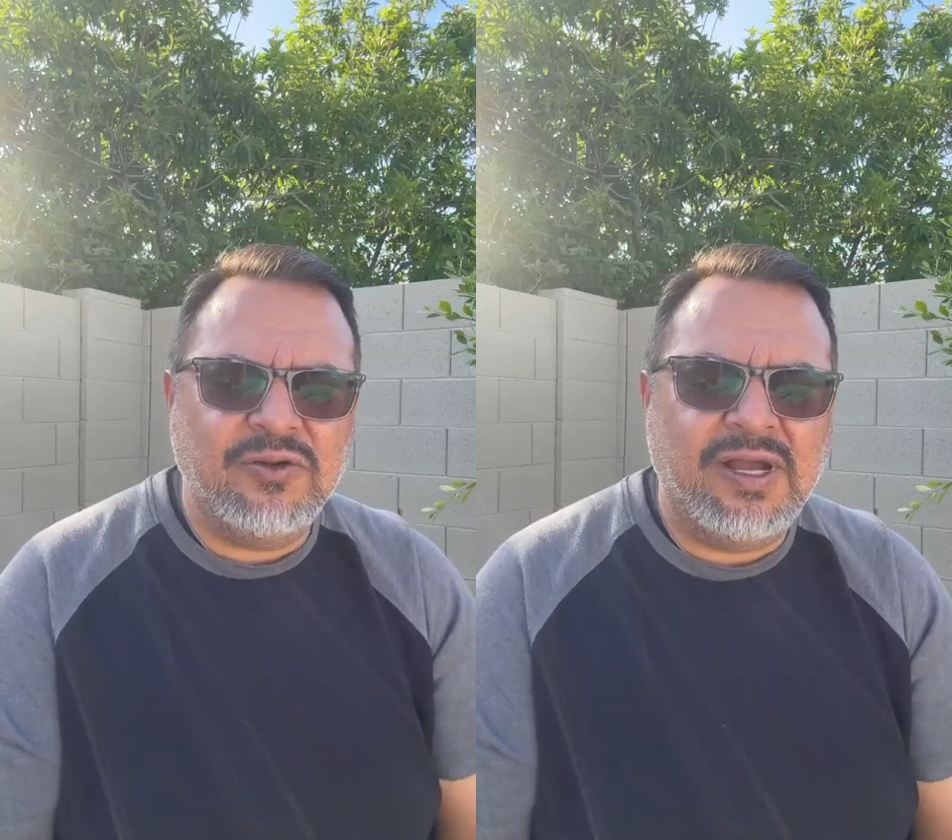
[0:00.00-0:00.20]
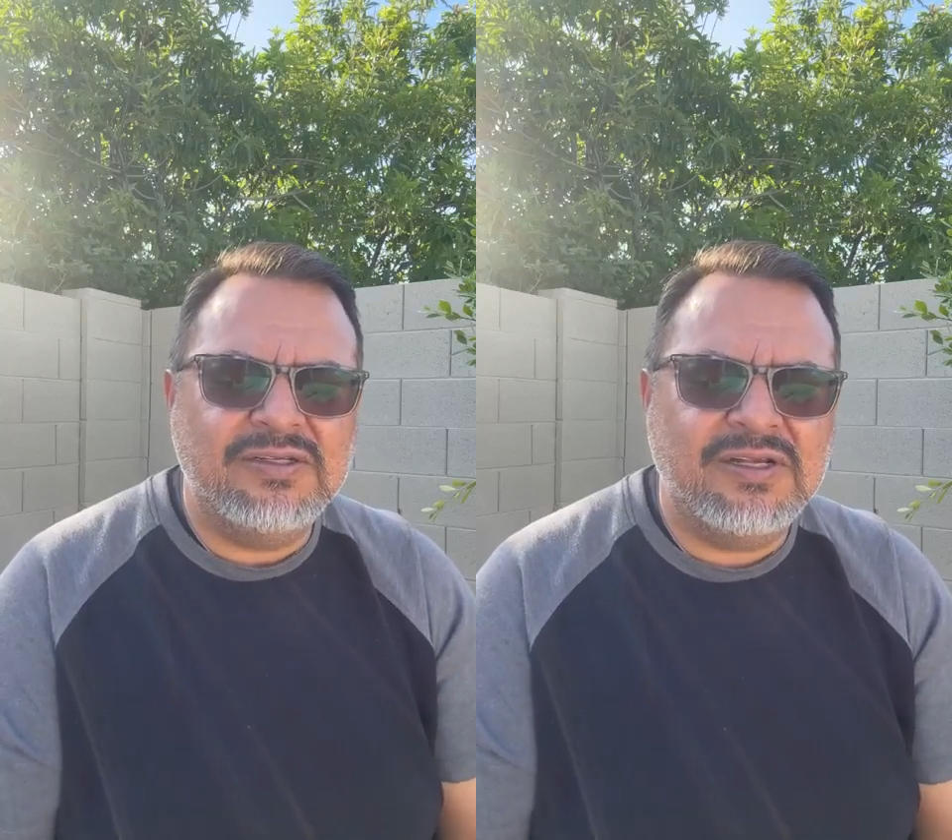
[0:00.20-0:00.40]

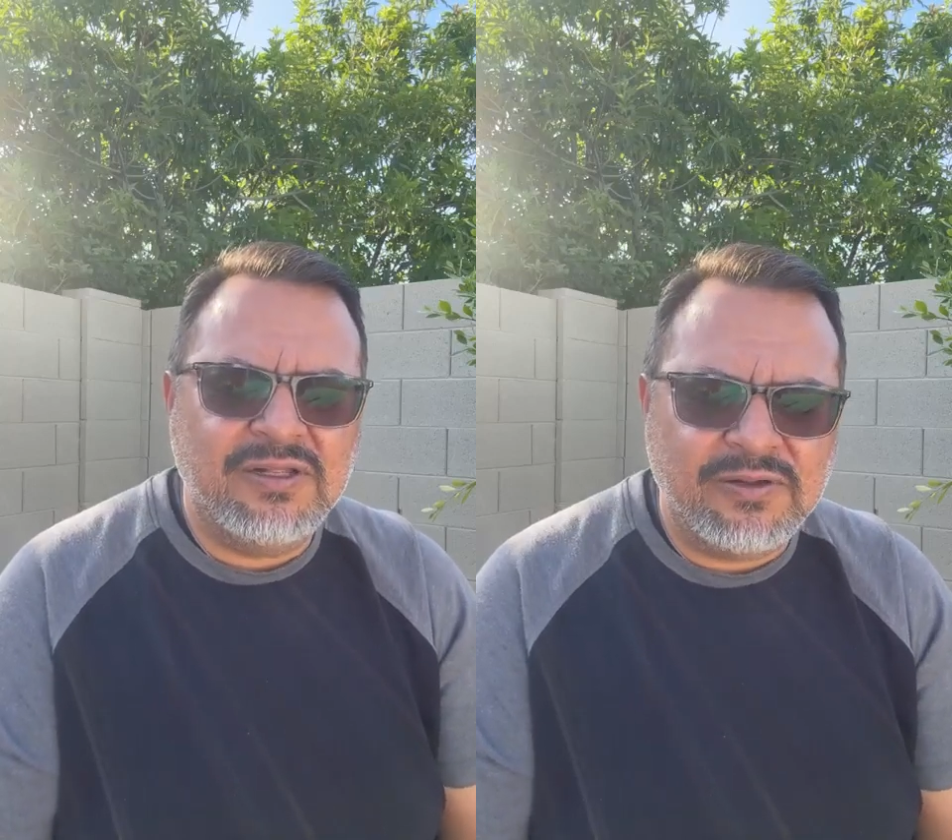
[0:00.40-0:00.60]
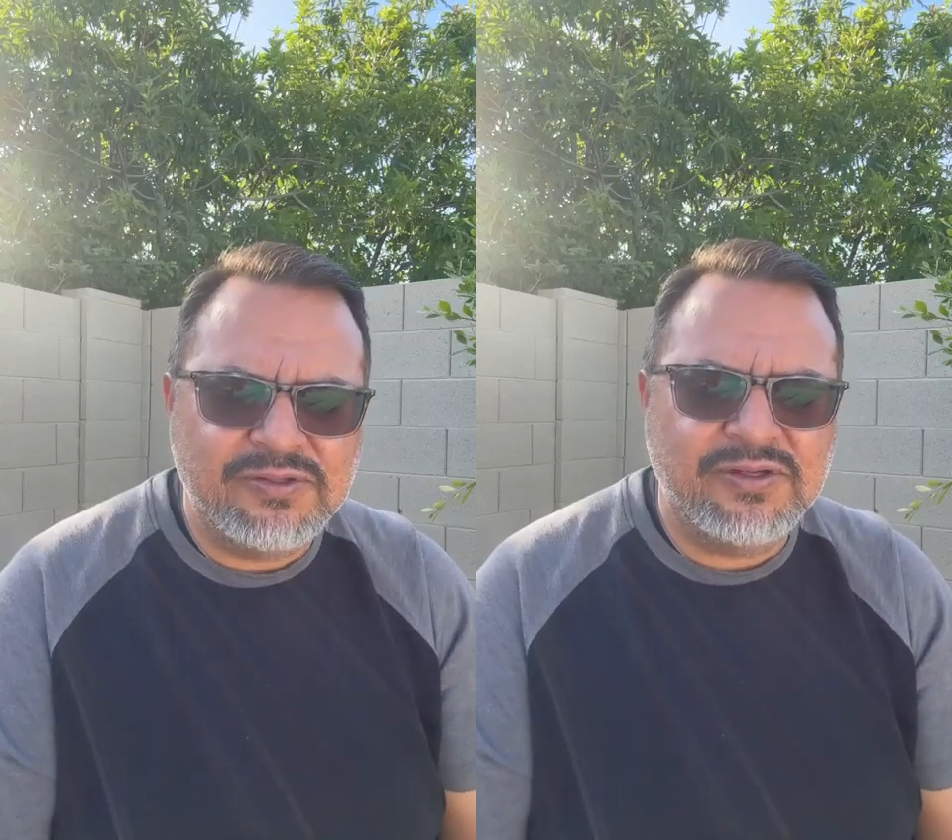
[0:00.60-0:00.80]
draws
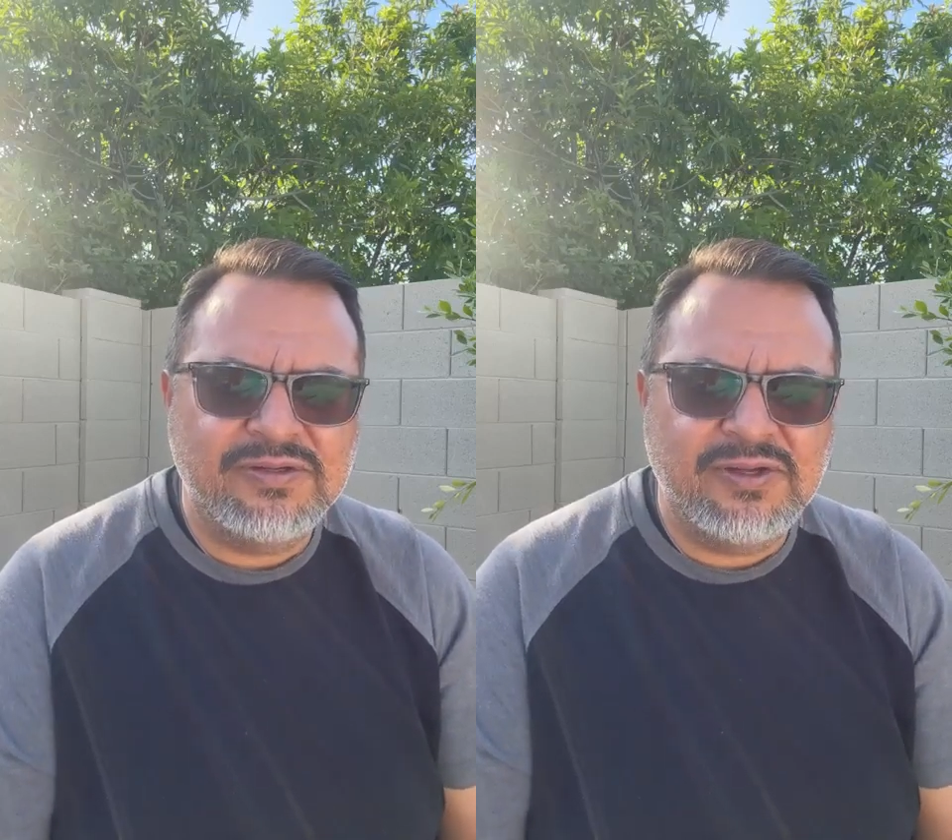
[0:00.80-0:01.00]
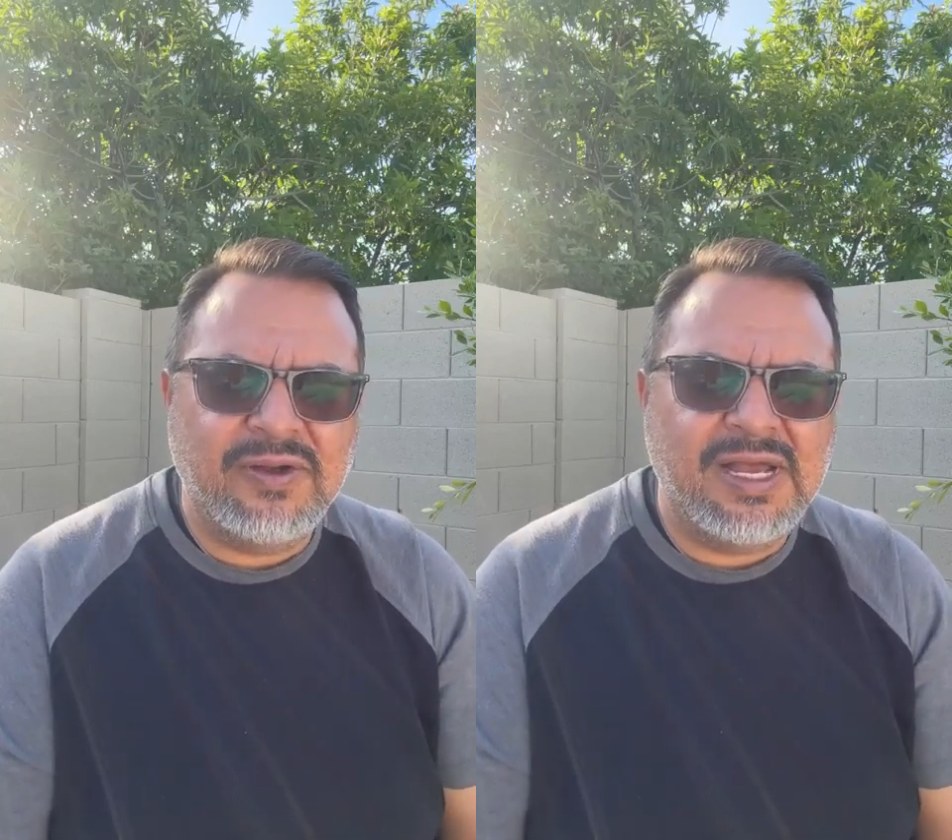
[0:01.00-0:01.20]

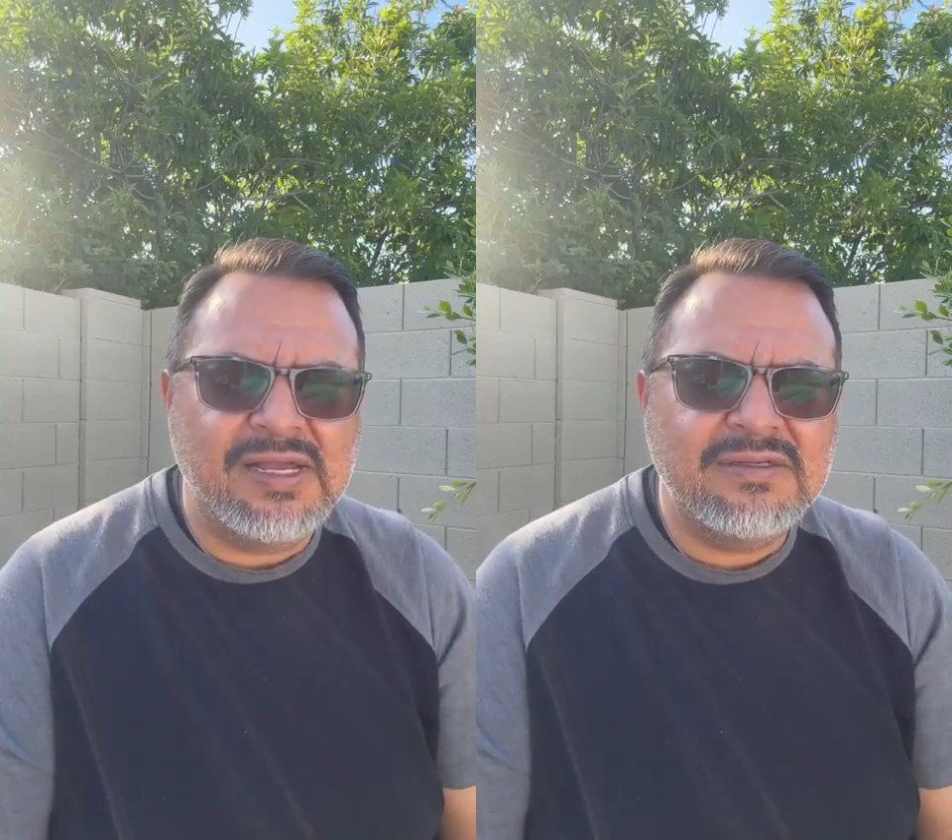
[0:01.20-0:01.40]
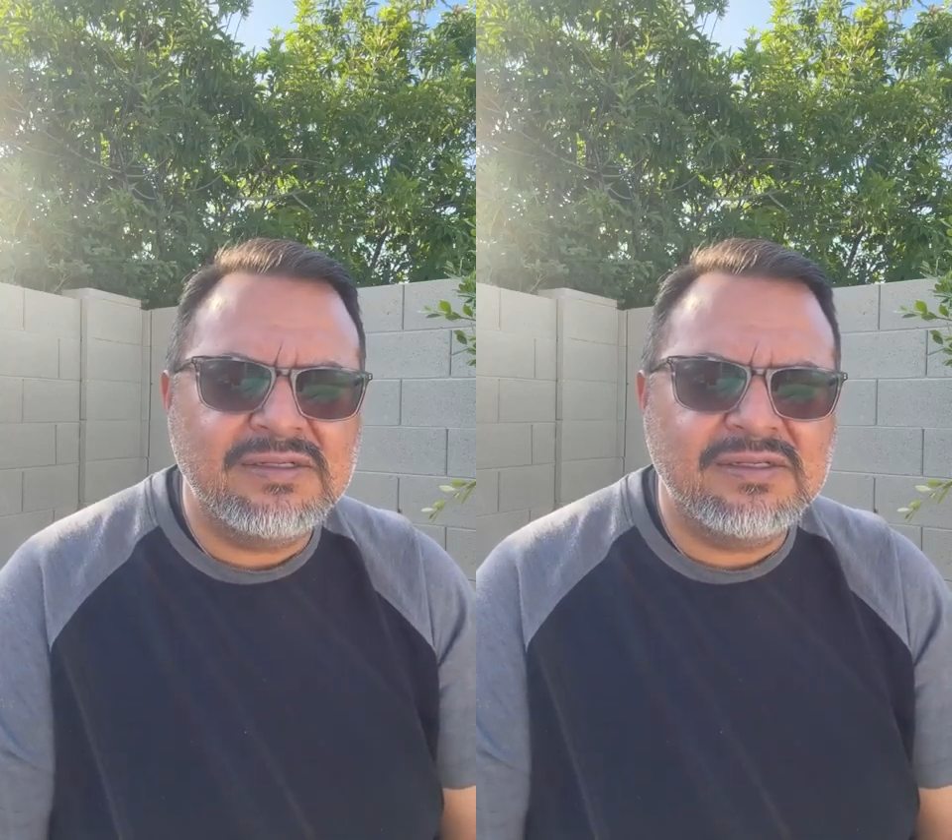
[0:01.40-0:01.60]
closer to
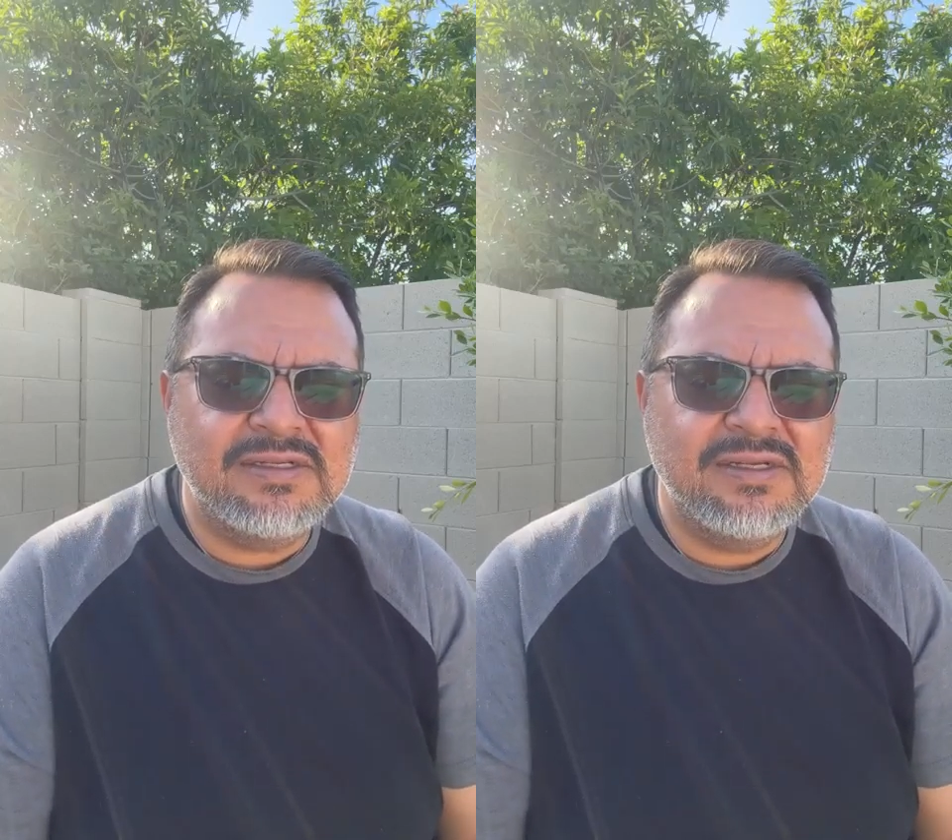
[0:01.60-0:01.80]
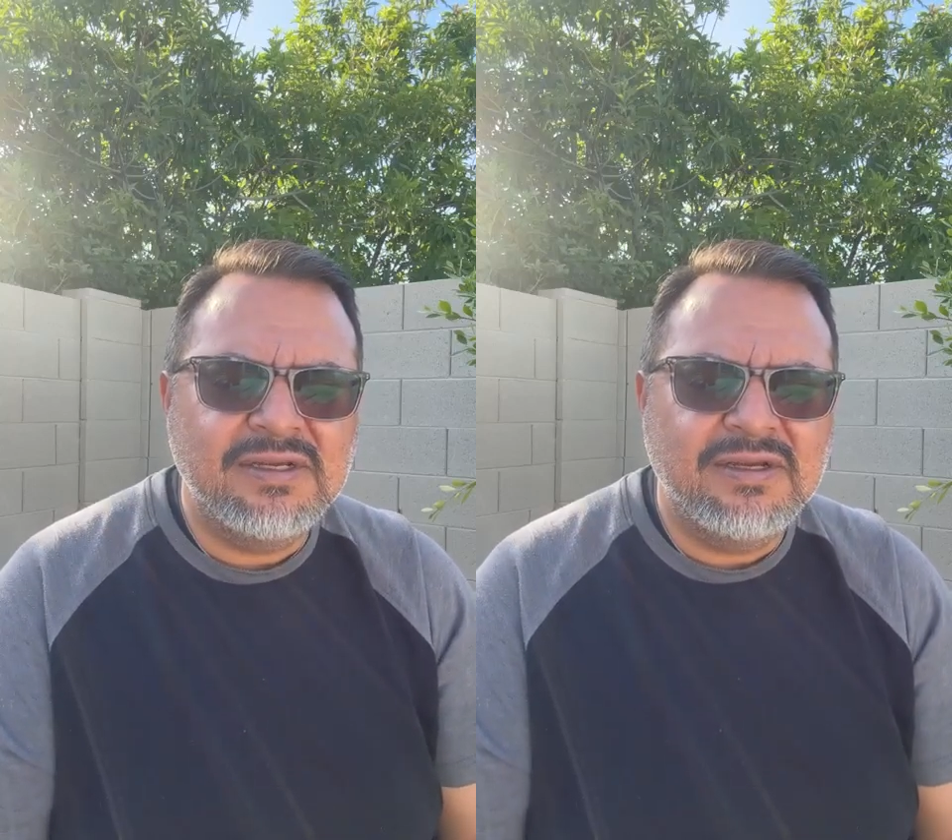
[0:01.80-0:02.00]
us.